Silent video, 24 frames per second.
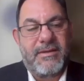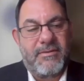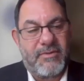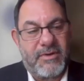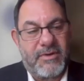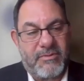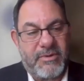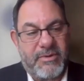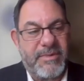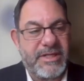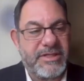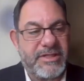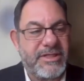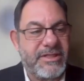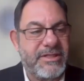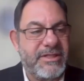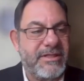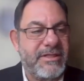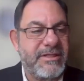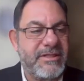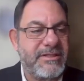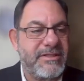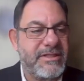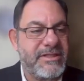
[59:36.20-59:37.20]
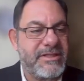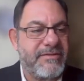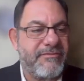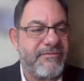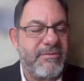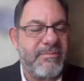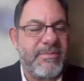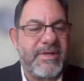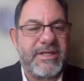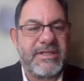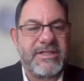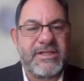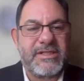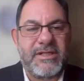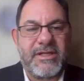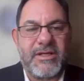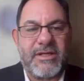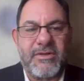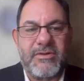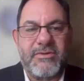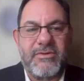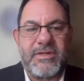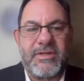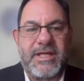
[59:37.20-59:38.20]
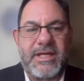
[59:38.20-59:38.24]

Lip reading: what we mentioned just a few minutes ago,